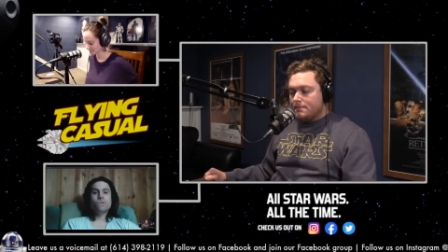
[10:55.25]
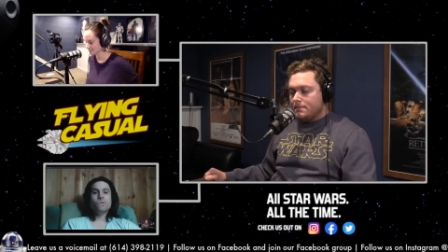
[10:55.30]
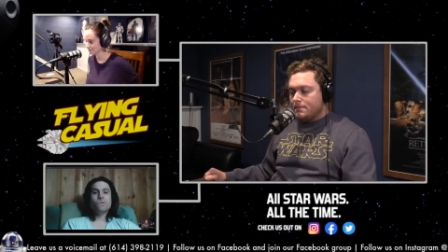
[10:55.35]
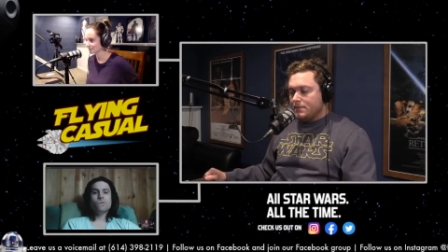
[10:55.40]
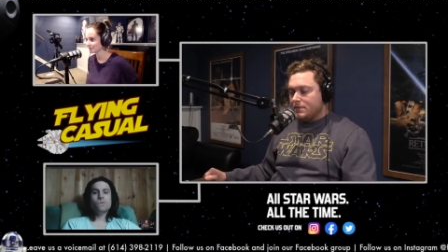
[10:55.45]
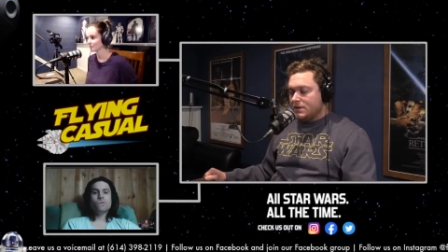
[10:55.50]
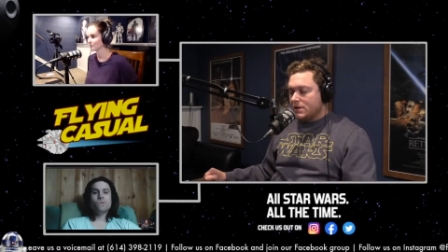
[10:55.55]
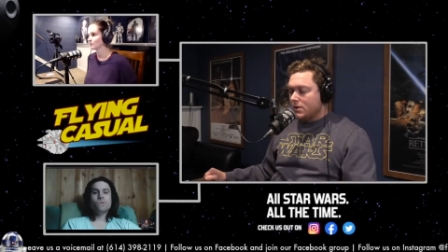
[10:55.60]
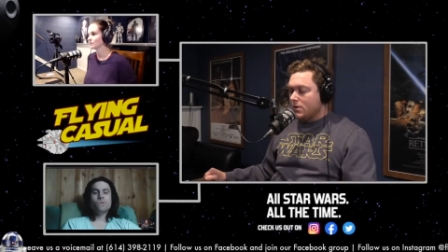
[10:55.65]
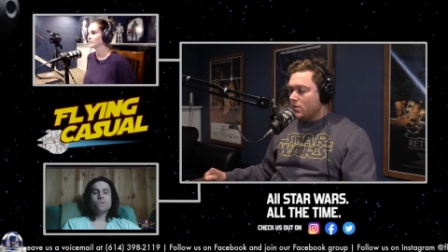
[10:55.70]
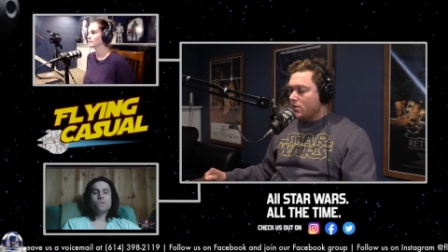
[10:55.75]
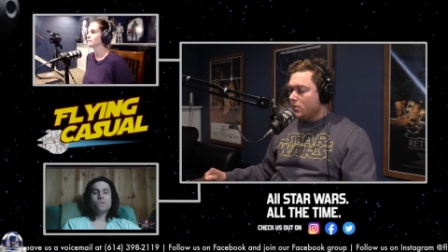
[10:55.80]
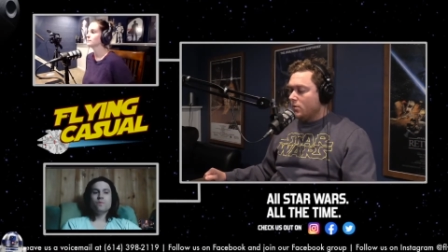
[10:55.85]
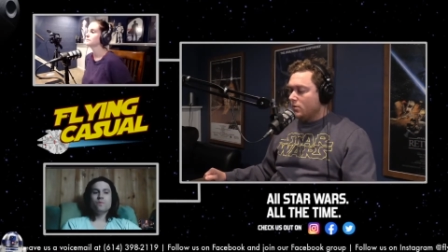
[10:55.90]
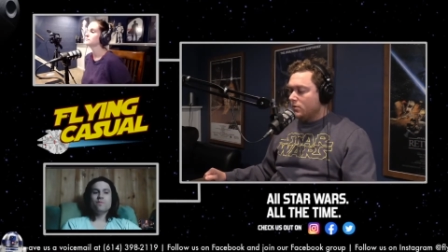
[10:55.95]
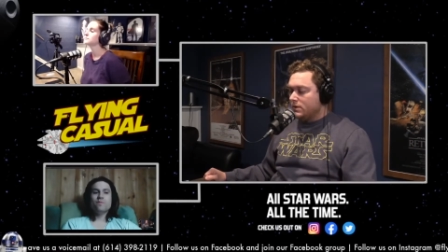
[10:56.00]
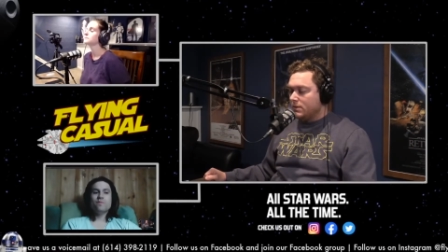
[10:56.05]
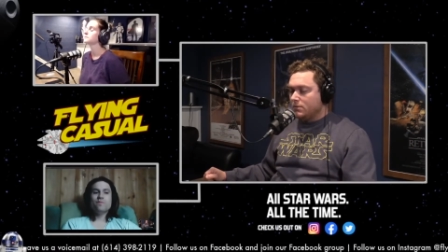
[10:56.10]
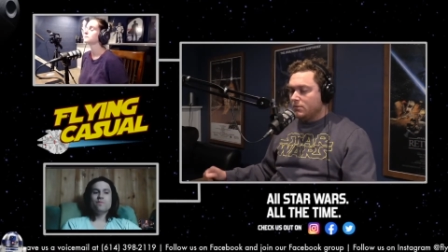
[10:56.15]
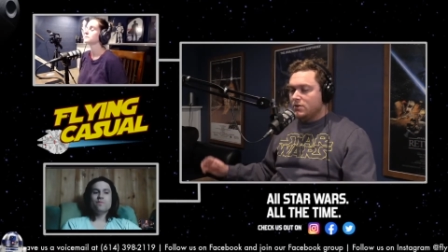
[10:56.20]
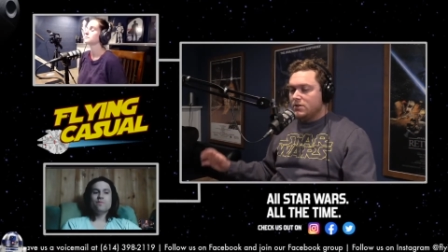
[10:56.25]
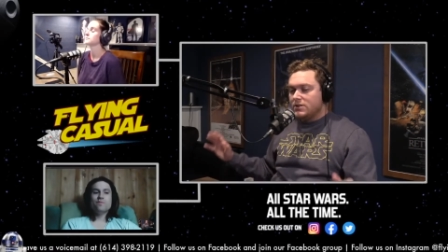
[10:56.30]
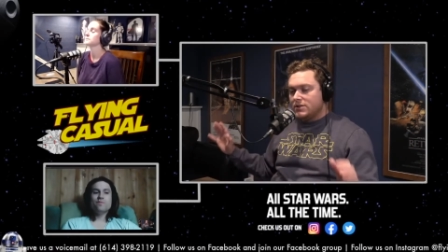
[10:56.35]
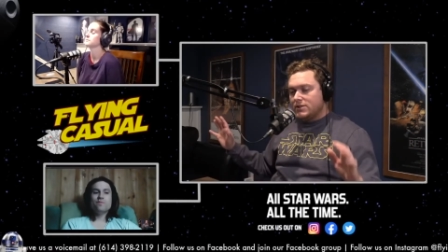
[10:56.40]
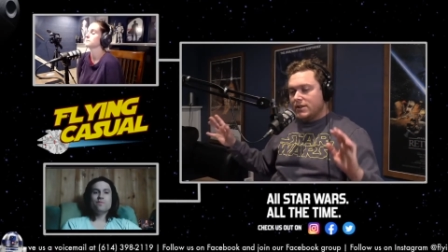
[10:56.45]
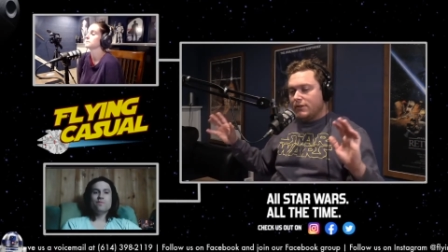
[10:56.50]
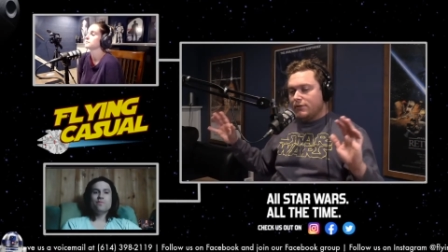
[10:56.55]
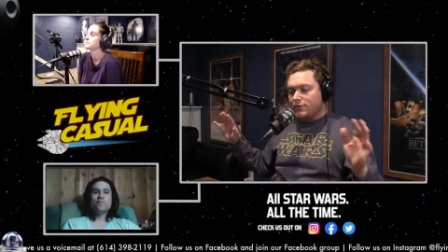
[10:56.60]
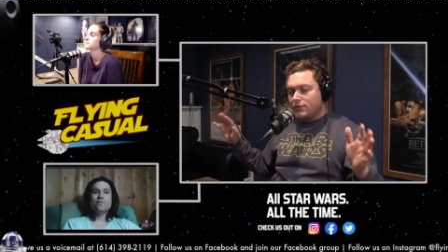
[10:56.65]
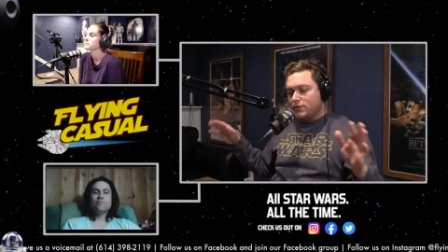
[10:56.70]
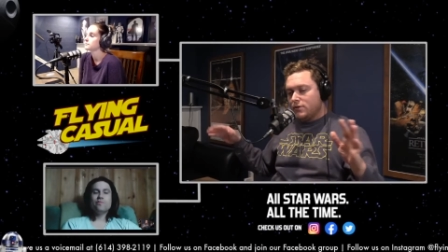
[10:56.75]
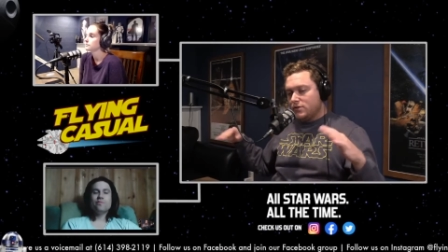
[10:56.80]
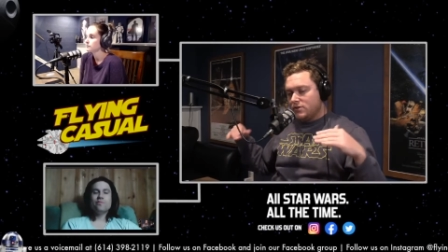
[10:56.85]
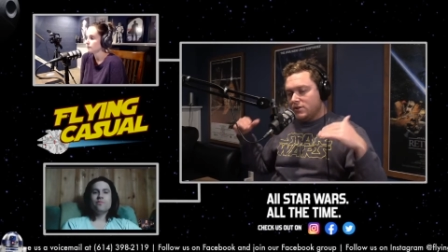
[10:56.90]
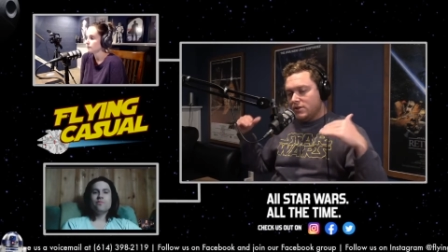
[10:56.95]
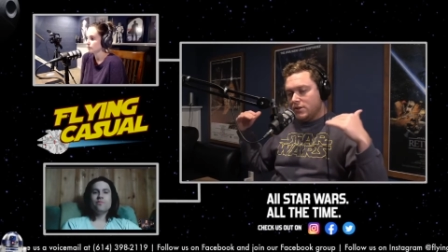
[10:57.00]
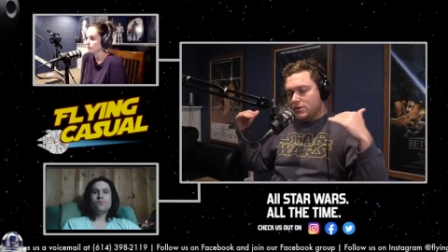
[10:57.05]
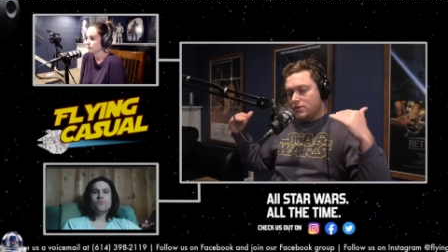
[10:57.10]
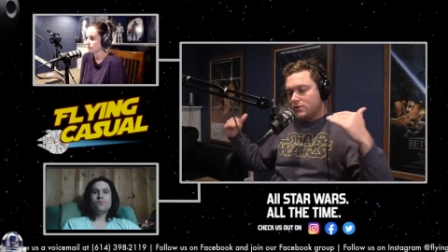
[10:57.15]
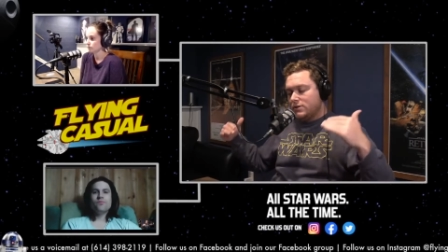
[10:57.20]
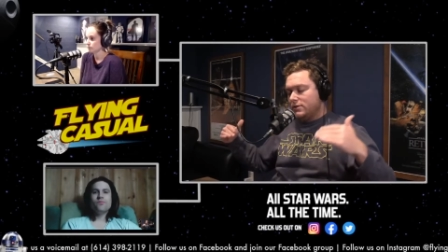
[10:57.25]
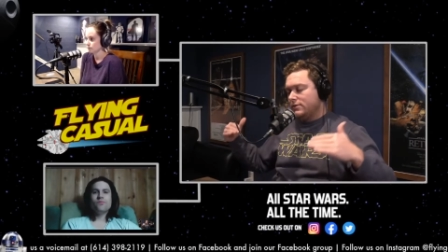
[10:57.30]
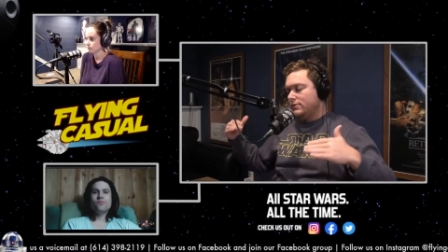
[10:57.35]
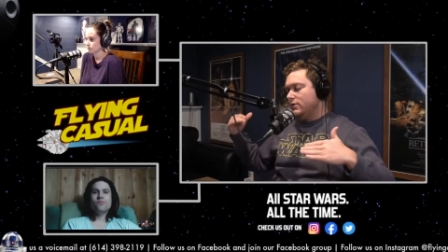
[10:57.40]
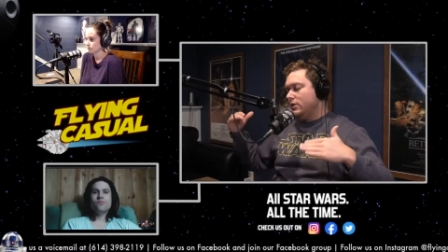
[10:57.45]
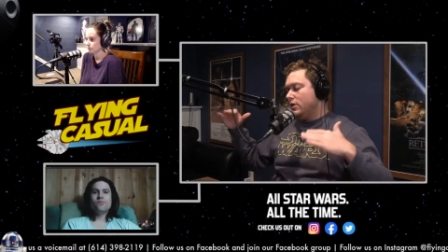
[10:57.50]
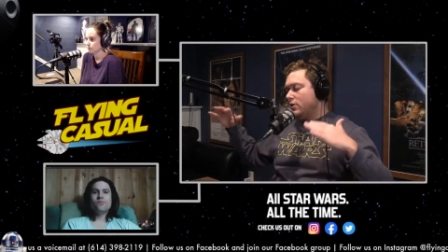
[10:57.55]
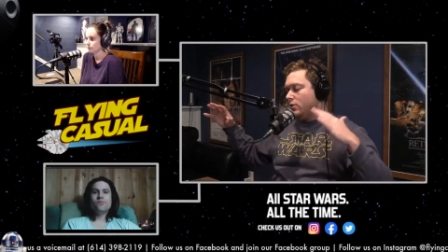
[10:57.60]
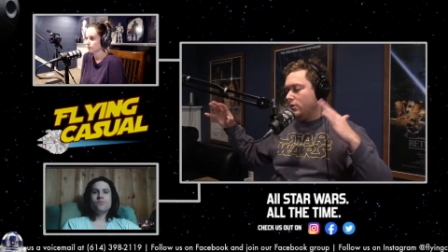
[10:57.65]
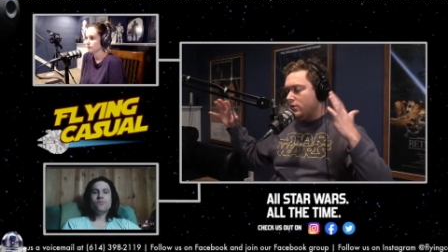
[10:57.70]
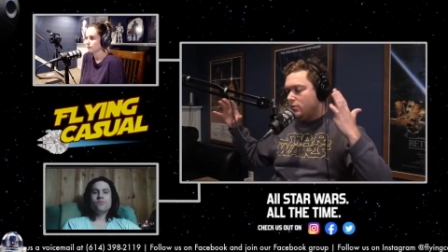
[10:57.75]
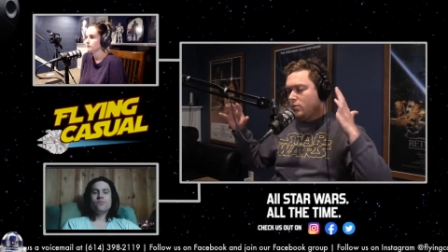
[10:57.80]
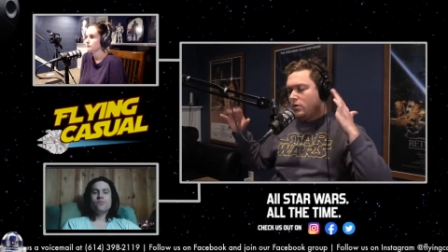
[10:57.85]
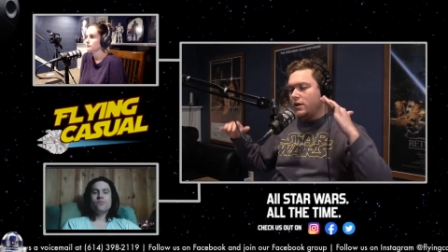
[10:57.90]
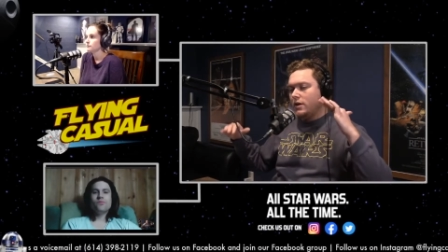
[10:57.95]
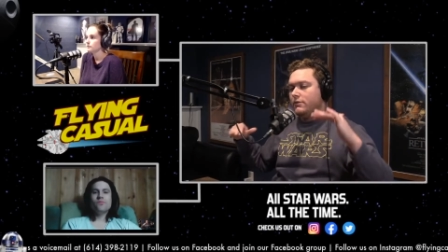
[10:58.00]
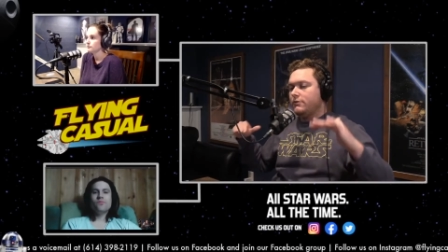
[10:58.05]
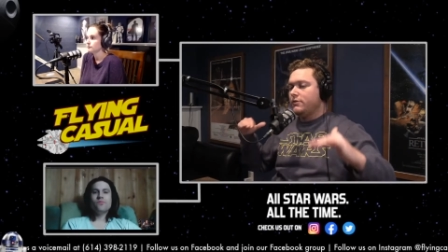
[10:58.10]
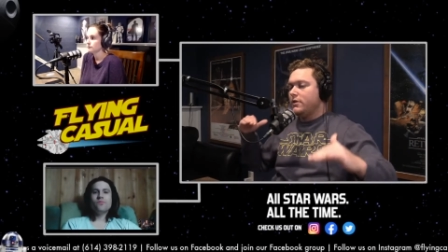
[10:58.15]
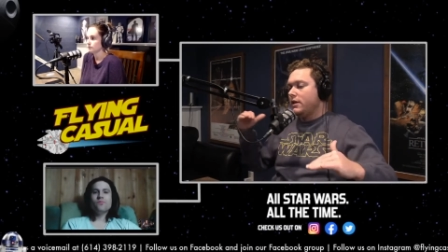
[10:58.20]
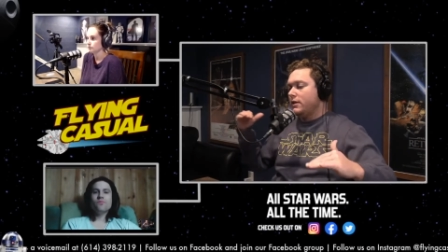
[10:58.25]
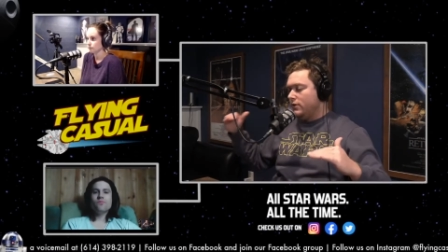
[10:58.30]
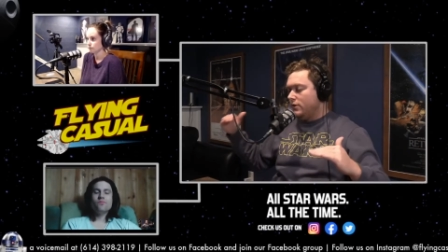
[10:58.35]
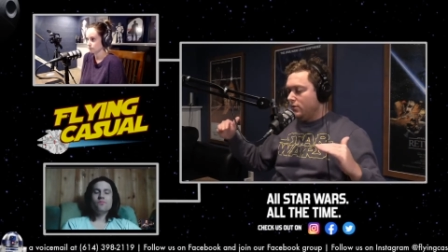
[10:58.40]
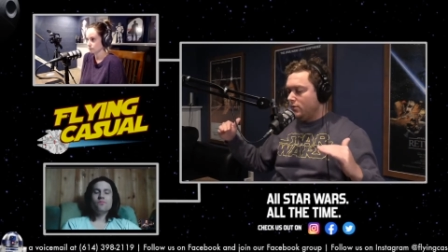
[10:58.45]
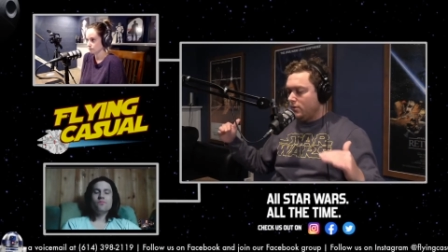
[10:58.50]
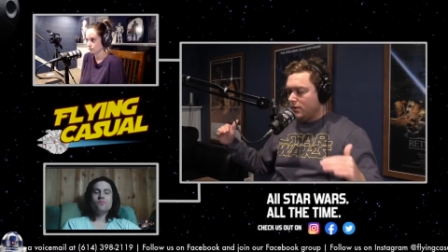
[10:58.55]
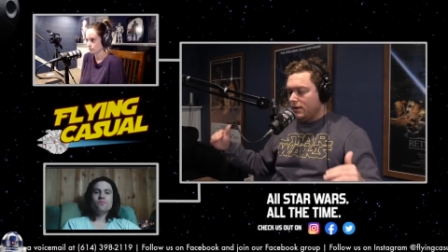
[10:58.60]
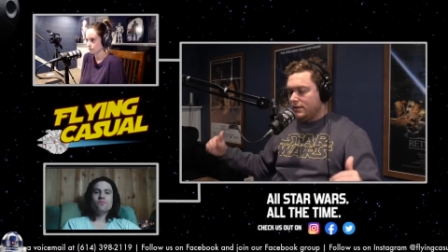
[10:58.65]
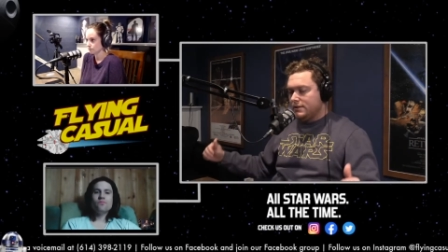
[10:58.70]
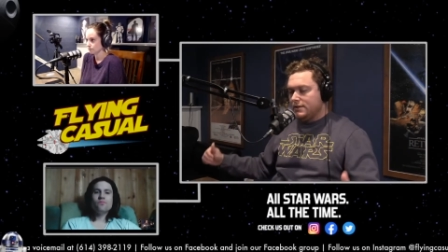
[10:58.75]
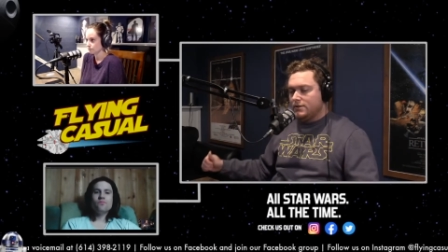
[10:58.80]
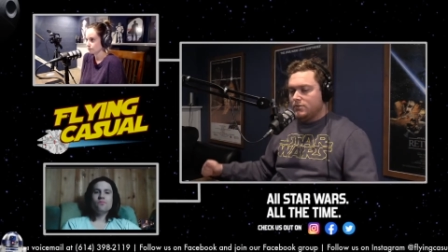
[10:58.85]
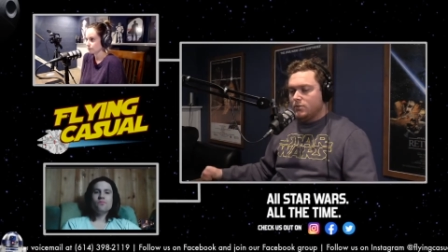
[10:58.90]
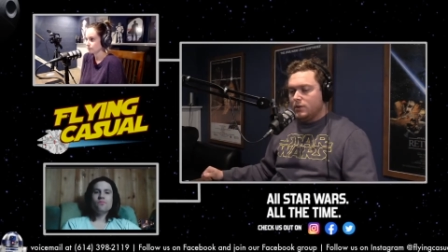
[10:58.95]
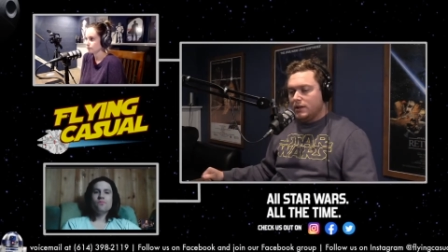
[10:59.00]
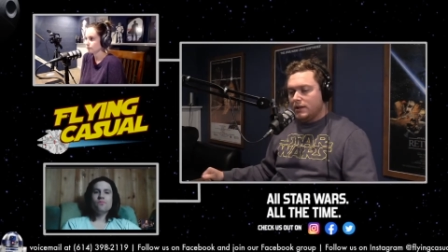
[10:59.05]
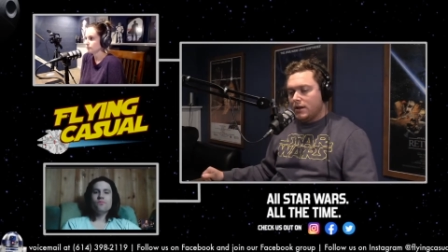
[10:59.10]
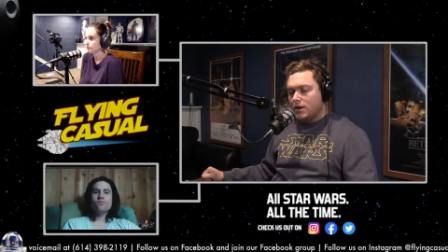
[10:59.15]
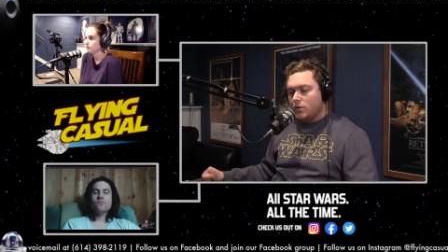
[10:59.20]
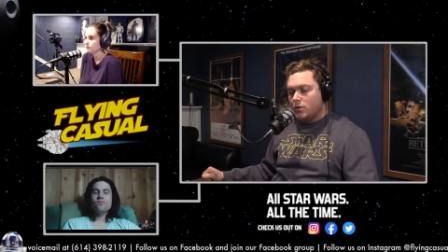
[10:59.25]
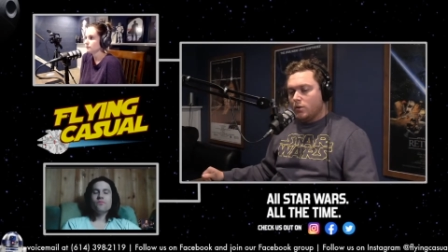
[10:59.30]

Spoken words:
So some good stuff in those tiers. You know, we're going to find two things as we go.